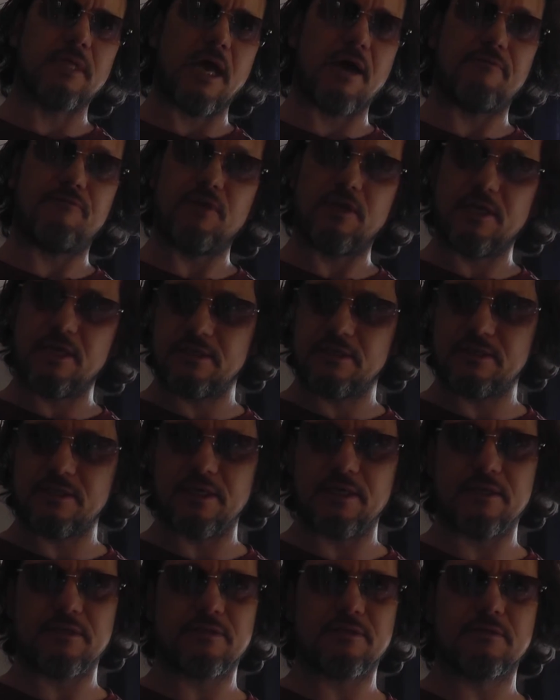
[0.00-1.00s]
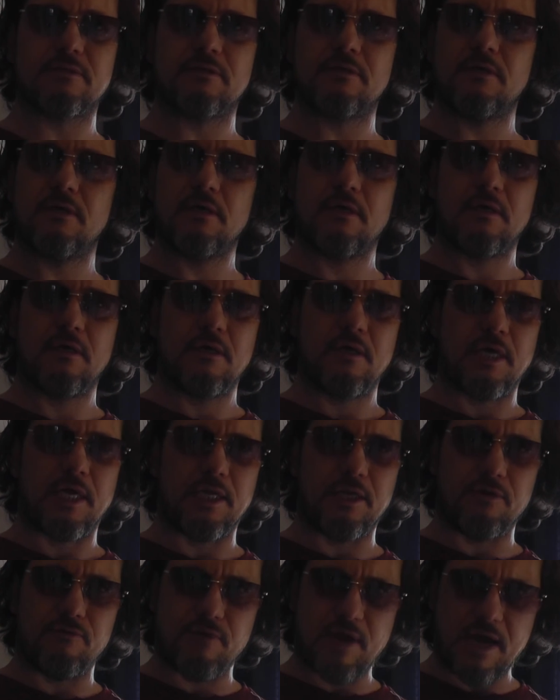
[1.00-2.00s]
Now, if you get this
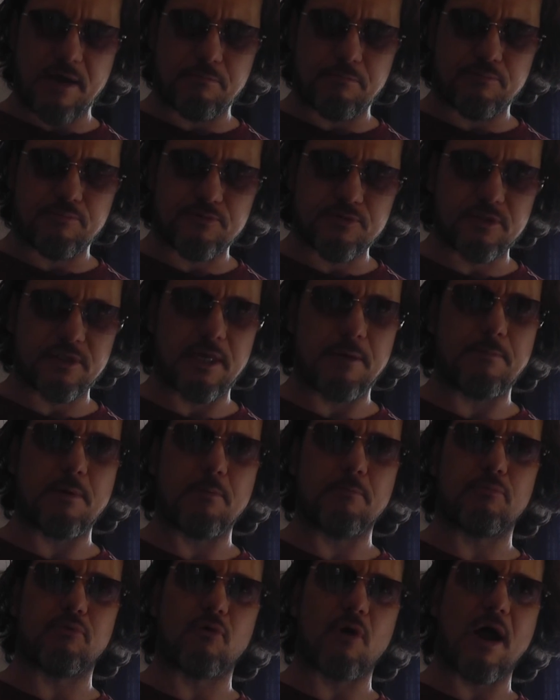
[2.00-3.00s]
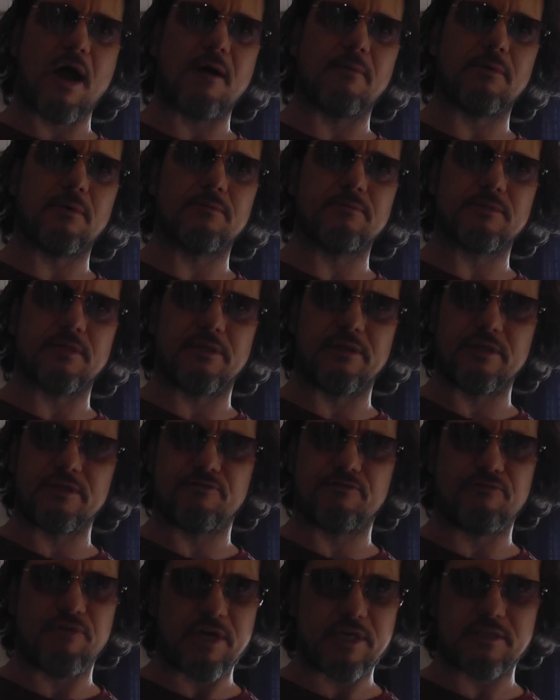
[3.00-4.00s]
and you've had sleeping problems and
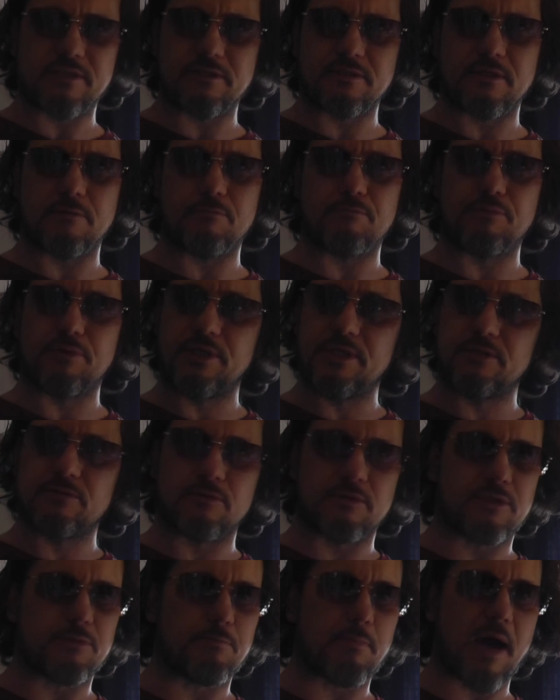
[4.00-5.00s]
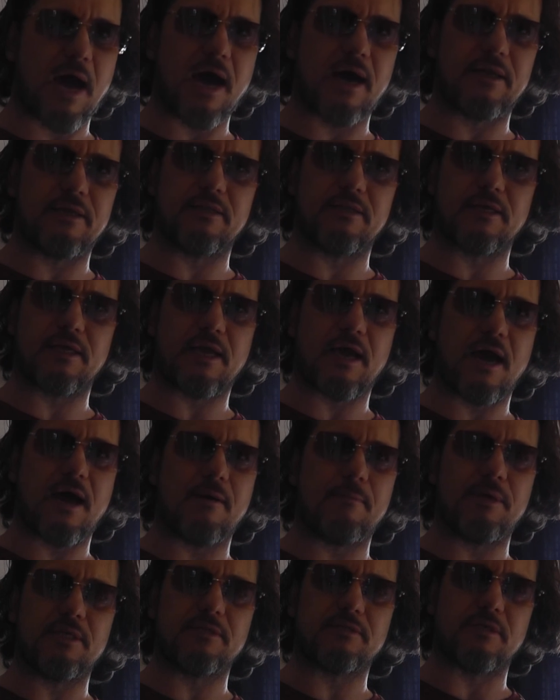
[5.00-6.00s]
this fixes it, please respond in the
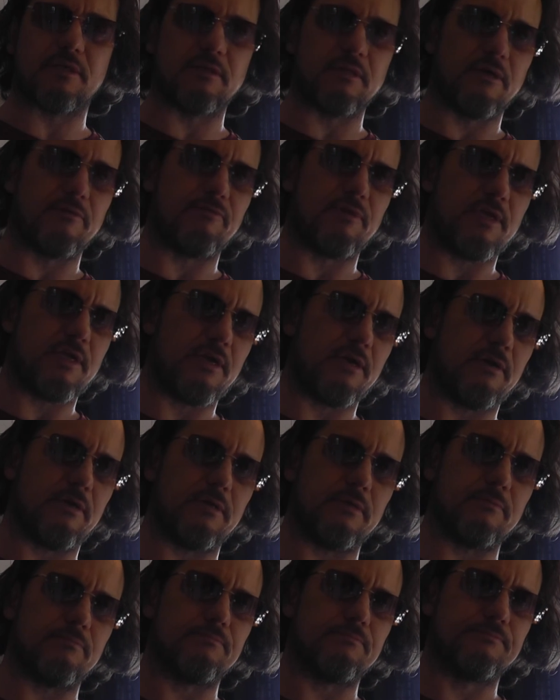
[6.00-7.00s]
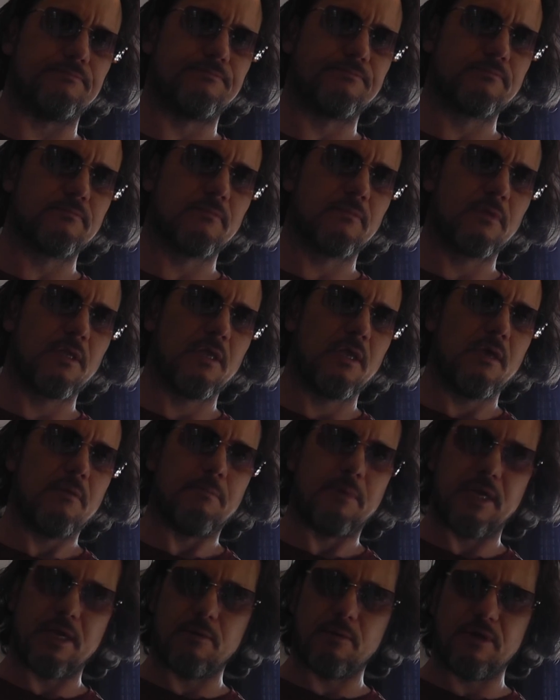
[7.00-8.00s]
comments. I'd love to hear it.
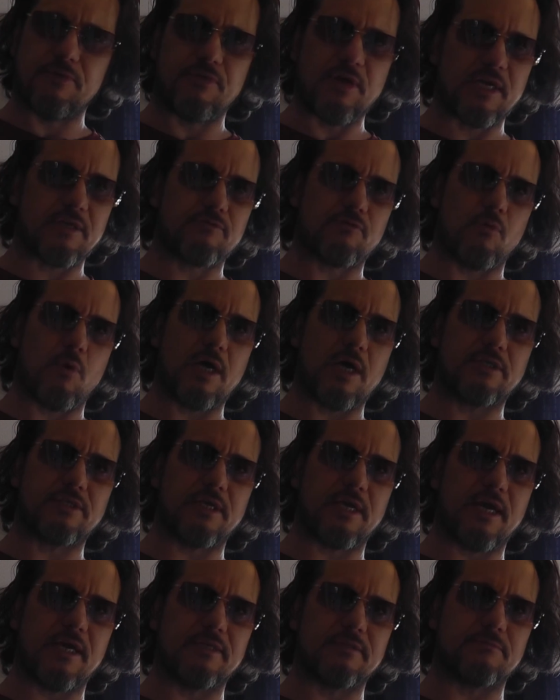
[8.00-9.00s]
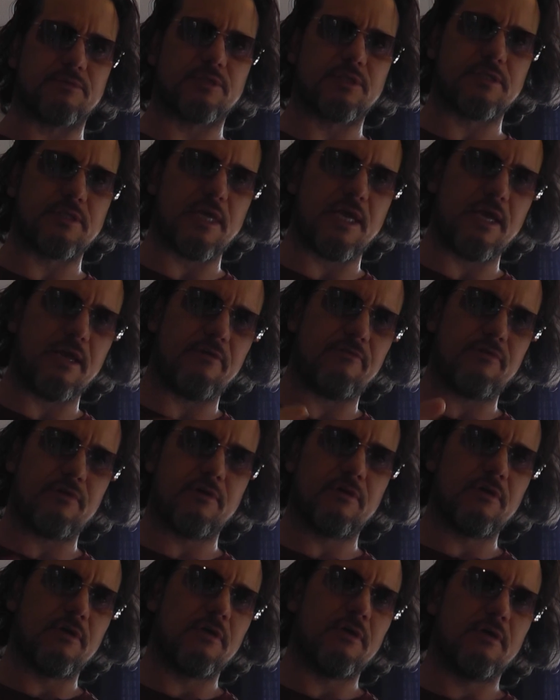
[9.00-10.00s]
But anyway, thanks for watching, guys. I'm Steve.
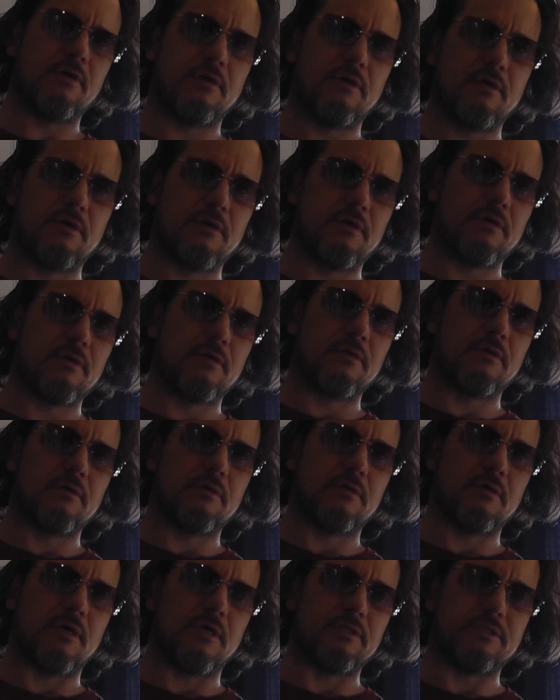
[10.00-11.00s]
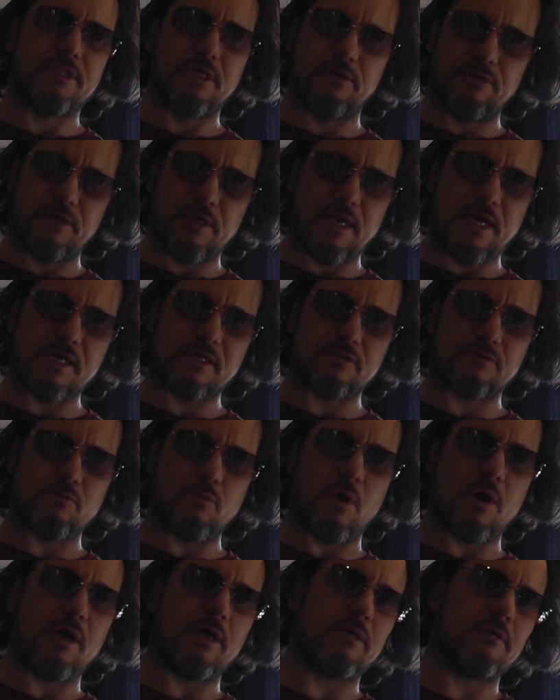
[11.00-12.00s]
Until the next
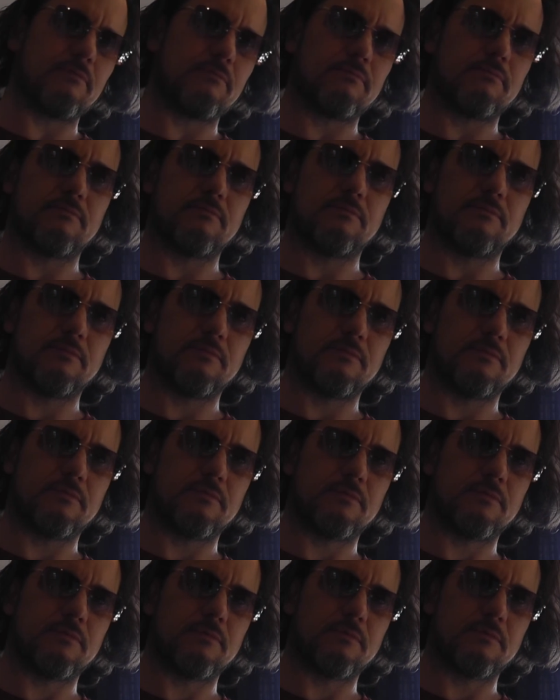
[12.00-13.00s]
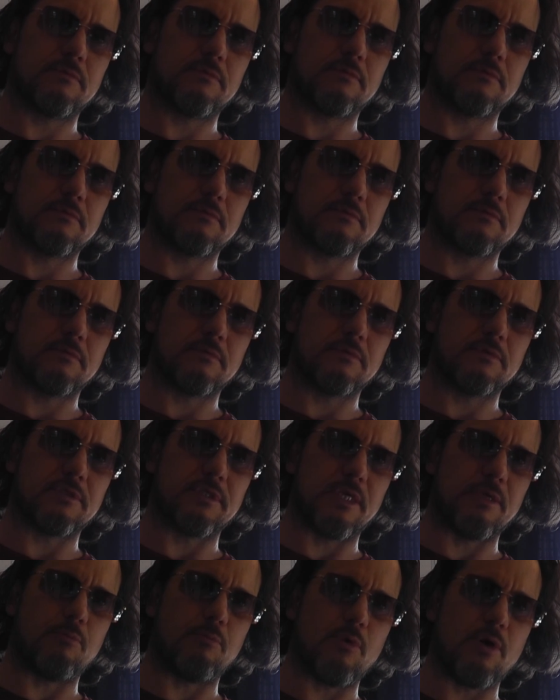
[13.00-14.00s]
one,
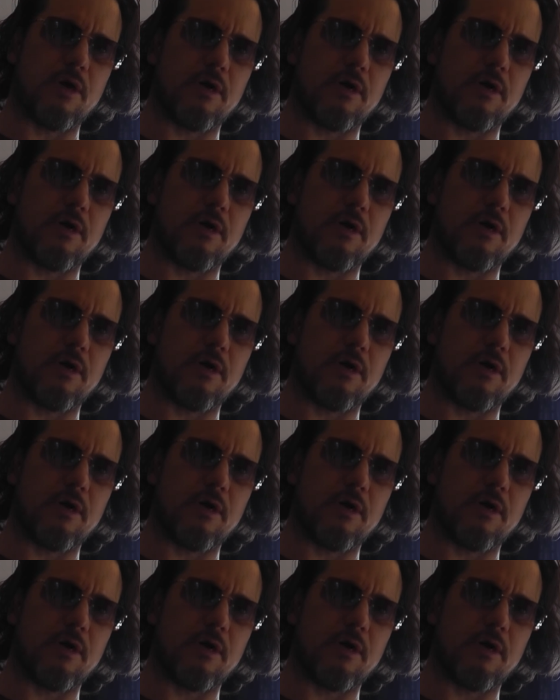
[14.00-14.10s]
sleep